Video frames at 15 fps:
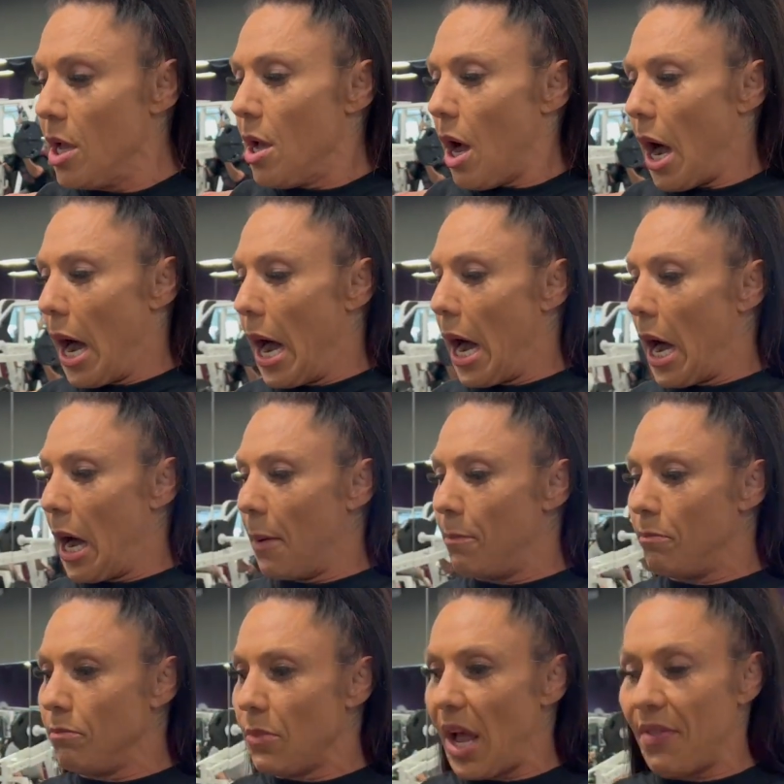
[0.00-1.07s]
Um,
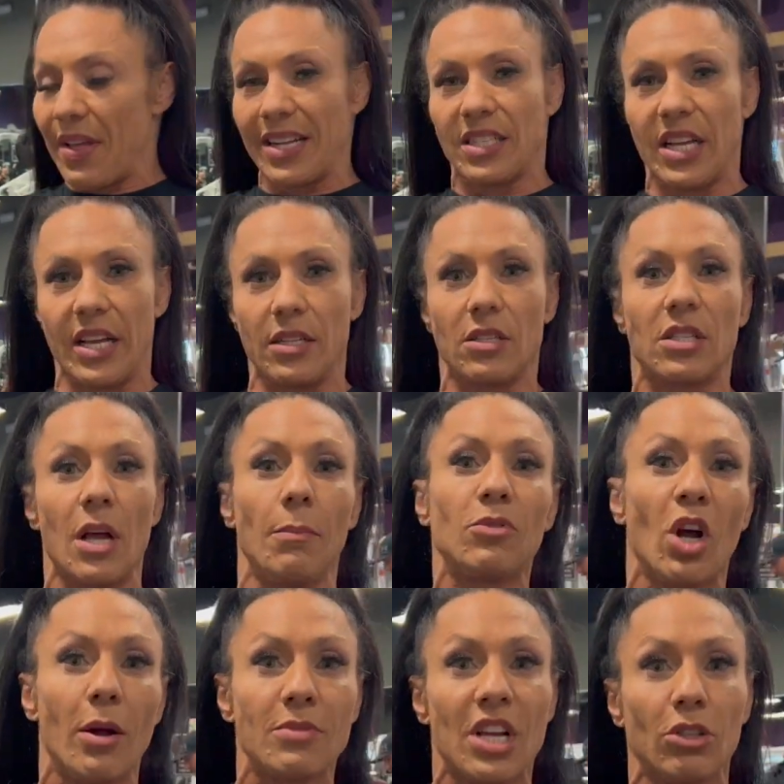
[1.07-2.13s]
and that's it.
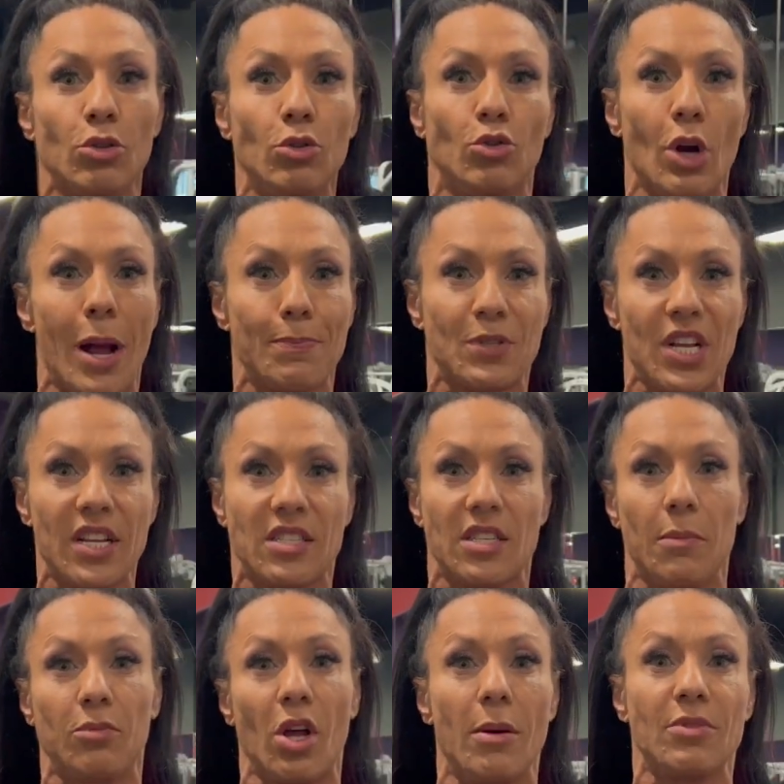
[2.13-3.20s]
Sometimes I'll do drop sets,
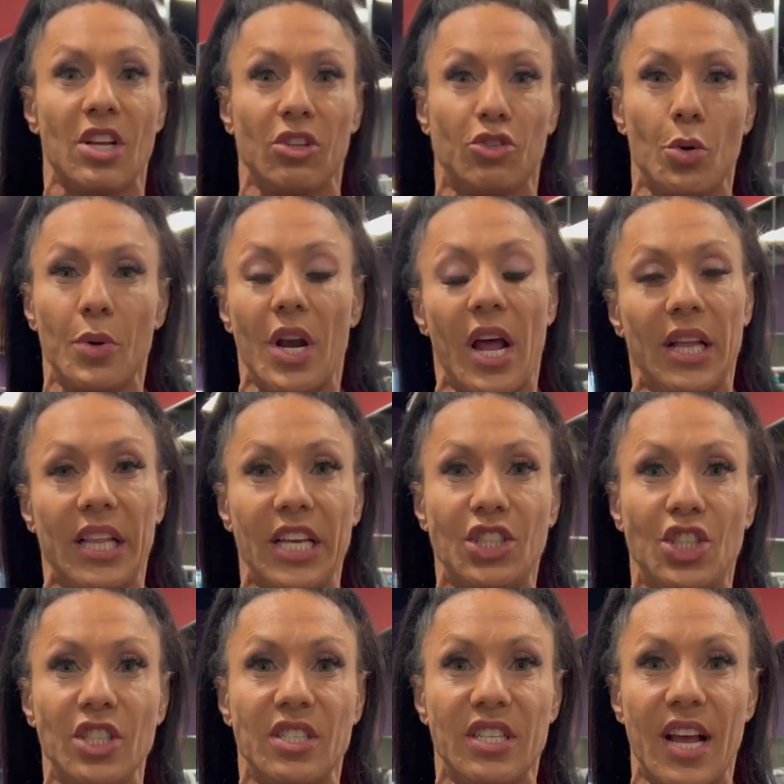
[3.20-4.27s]
sometimes I'll do
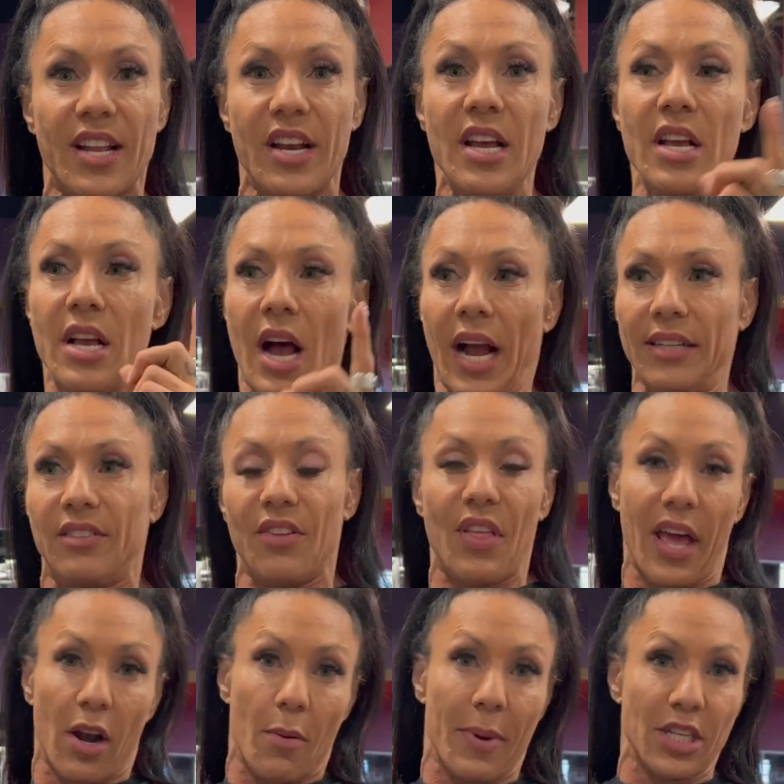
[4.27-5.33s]
annihilation set. I did
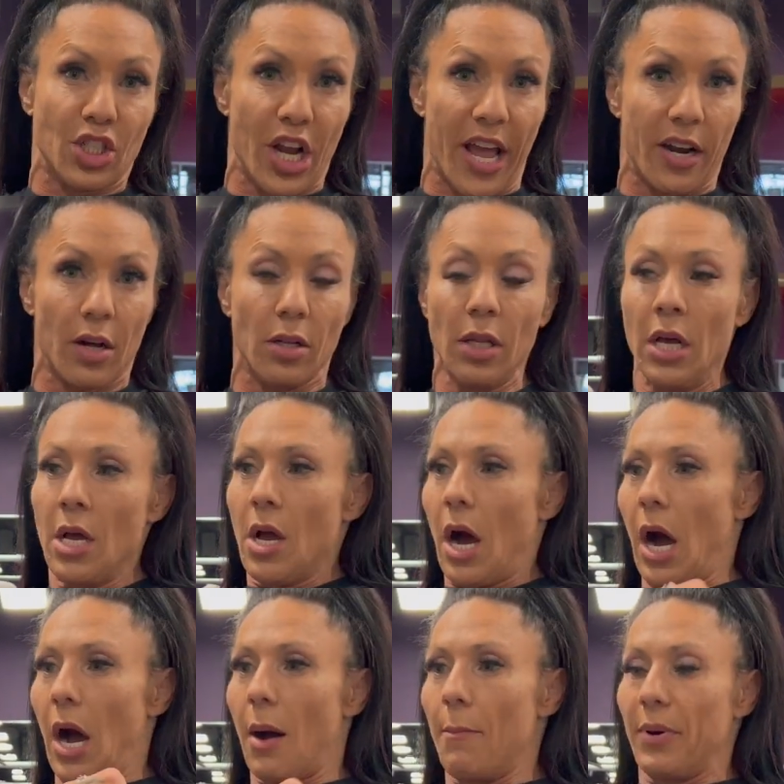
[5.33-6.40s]
that on my channel,
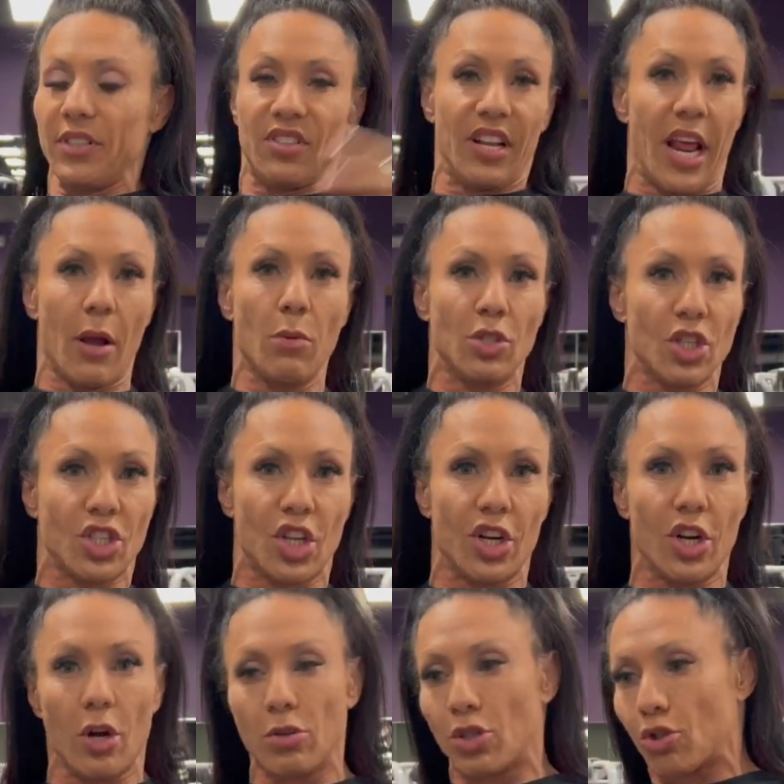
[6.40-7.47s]
um, but today we're just gonna
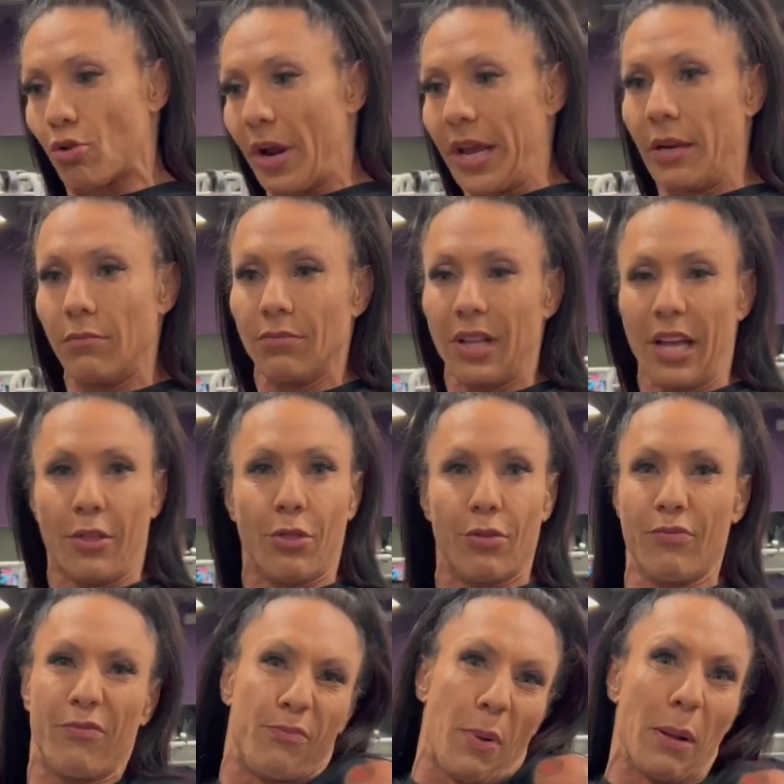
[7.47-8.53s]
go straight, like,
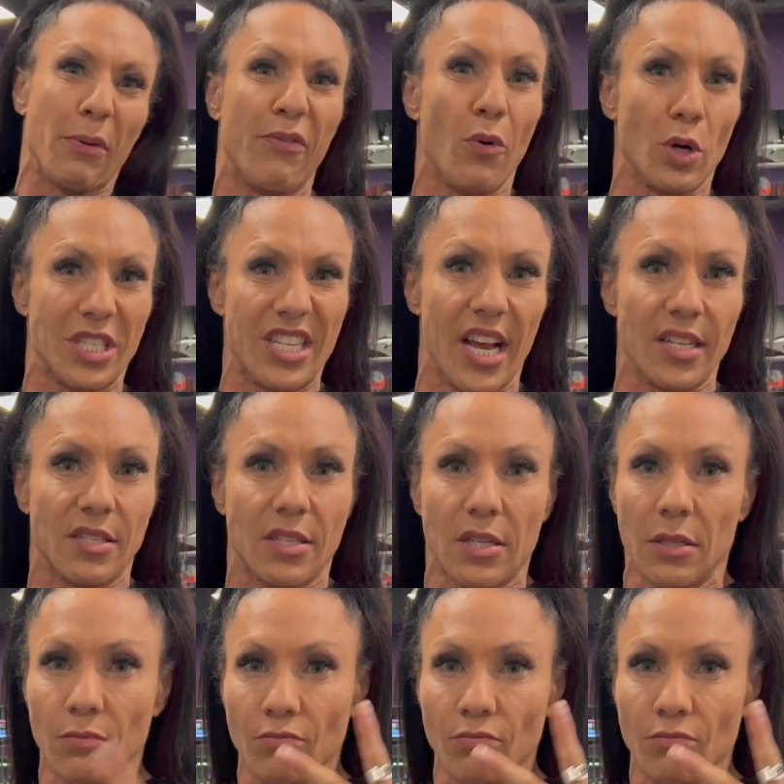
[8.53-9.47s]
front four sets.